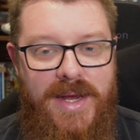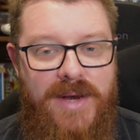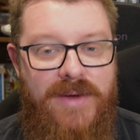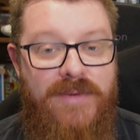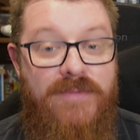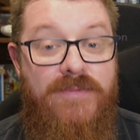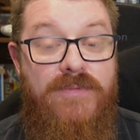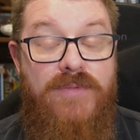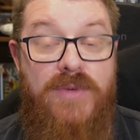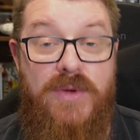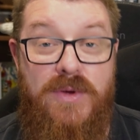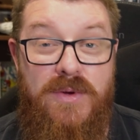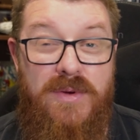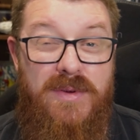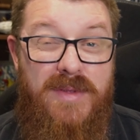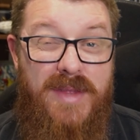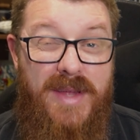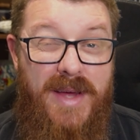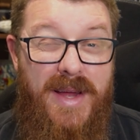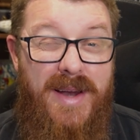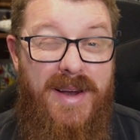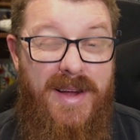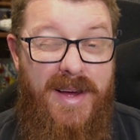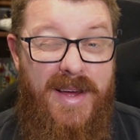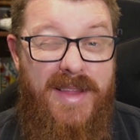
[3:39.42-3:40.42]
a view
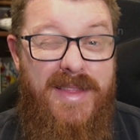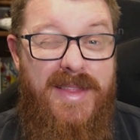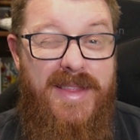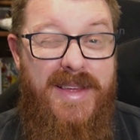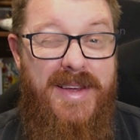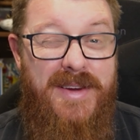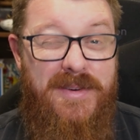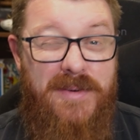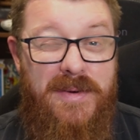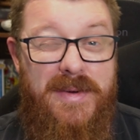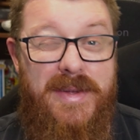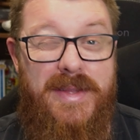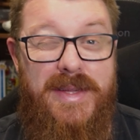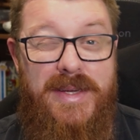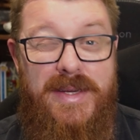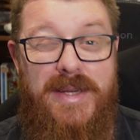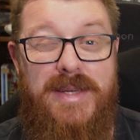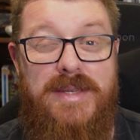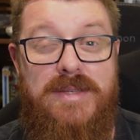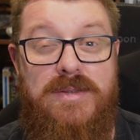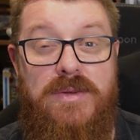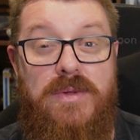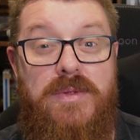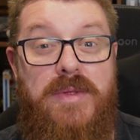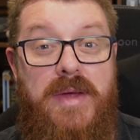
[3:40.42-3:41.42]
that I think really
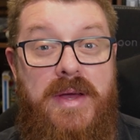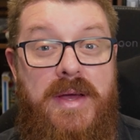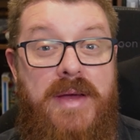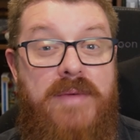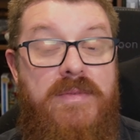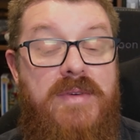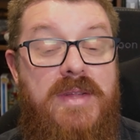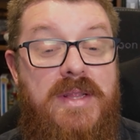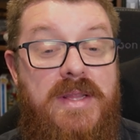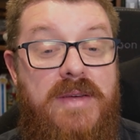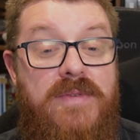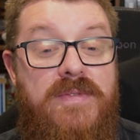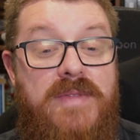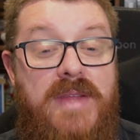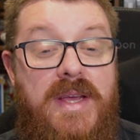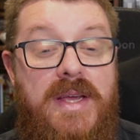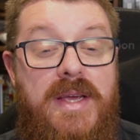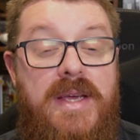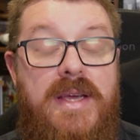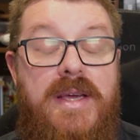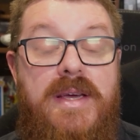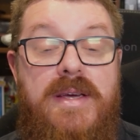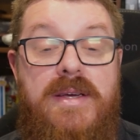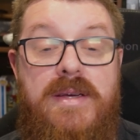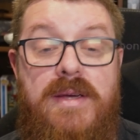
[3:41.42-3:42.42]
does all the heavy lifting
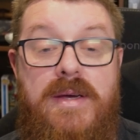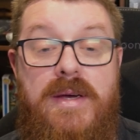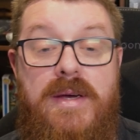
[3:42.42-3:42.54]
here.